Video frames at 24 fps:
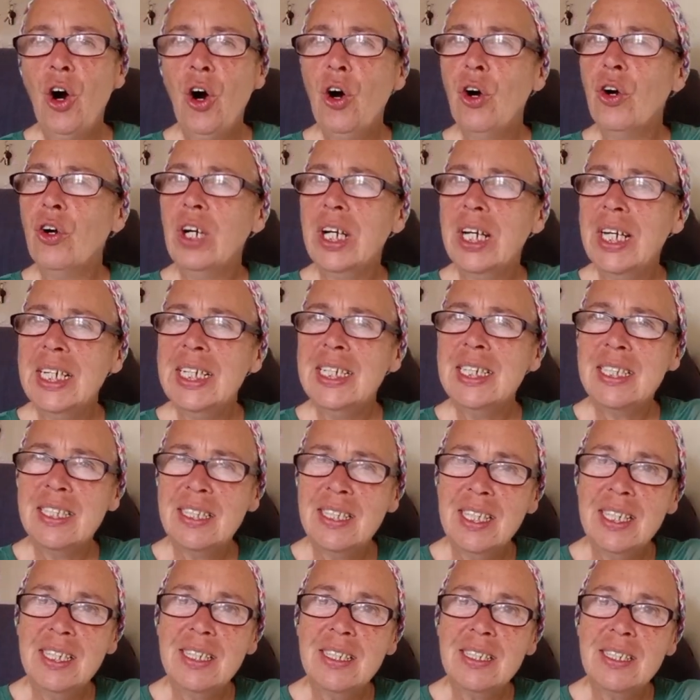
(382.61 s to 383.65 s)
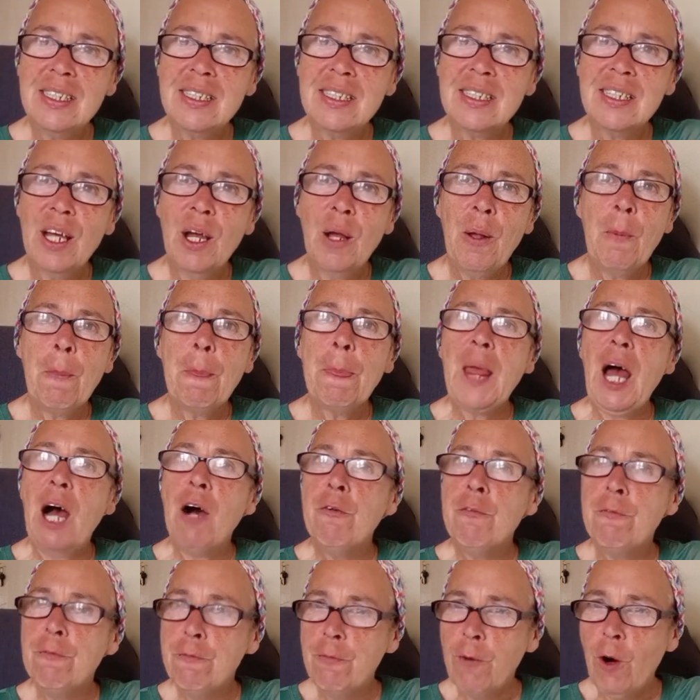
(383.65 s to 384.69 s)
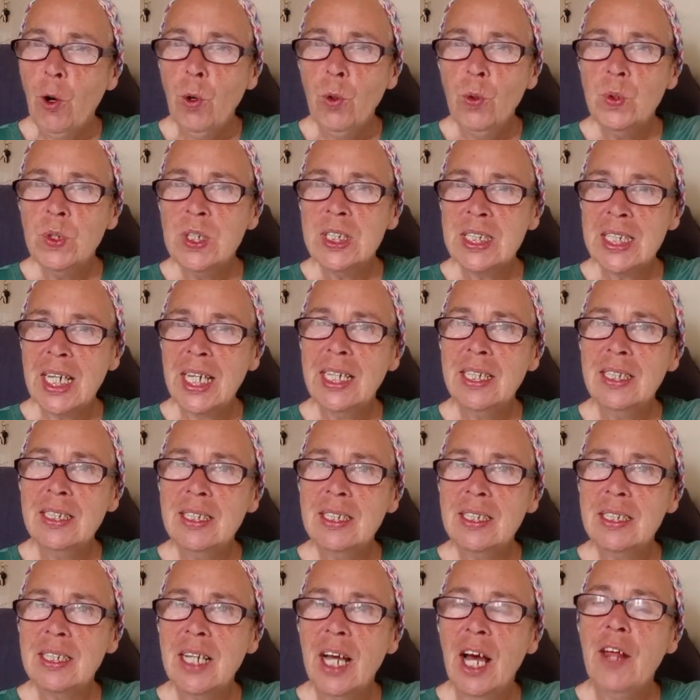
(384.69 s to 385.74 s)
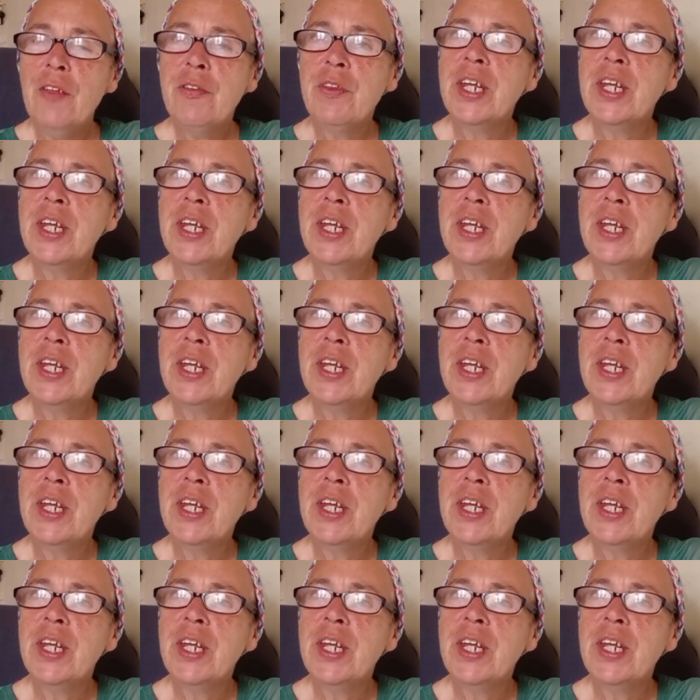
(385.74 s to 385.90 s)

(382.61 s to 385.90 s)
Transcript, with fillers: Or is this a false sense